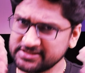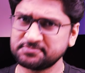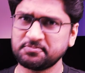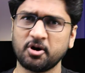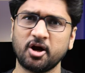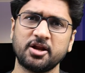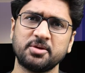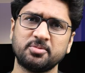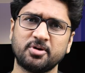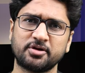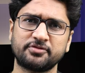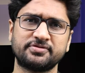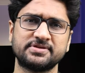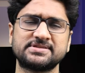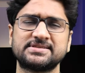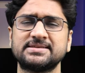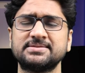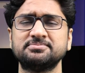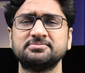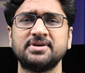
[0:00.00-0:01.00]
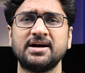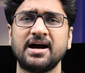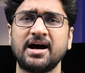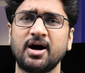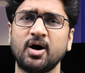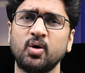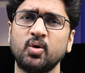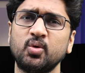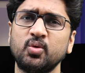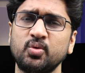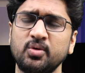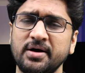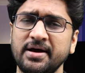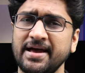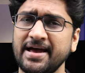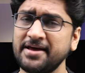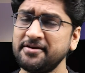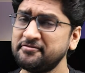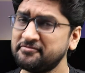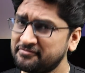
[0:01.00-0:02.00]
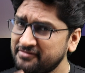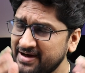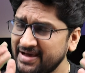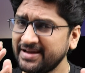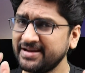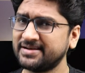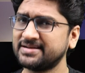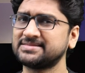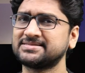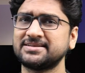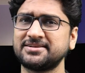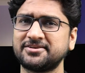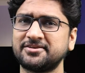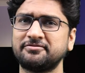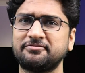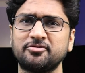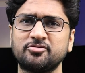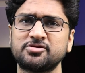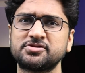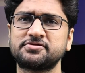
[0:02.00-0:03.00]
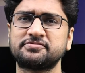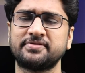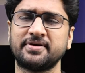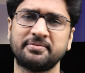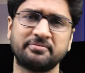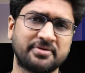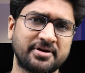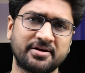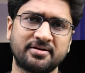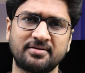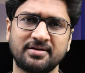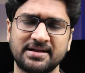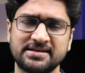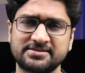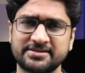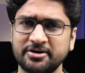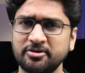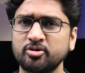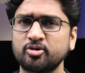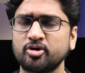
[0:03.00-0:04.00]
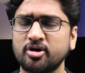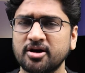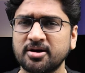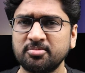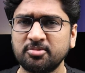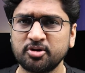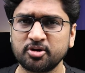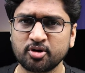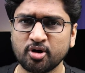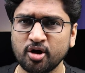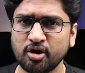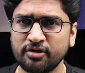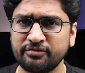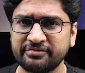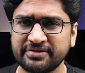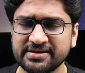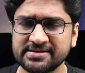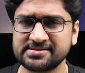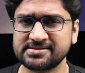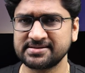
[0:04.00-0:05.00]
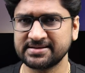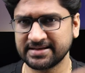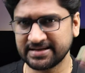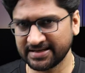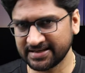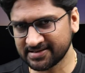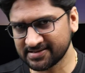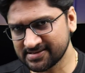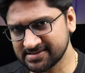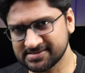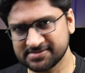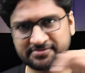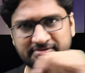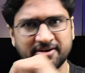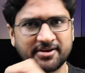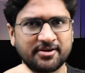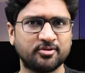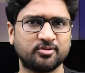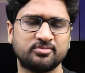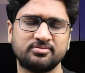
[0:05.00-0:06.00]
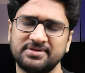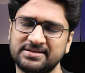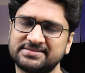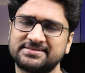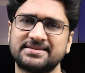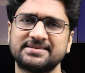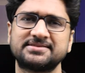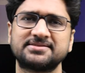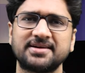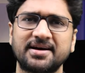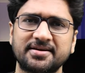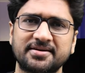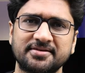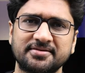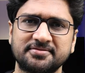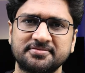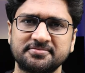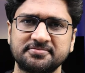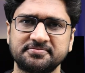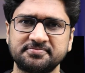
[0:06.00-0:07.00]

is polymorphism? How and why it is interviewers' favorite? Let's try to talk about all of this in this video. Let's get started.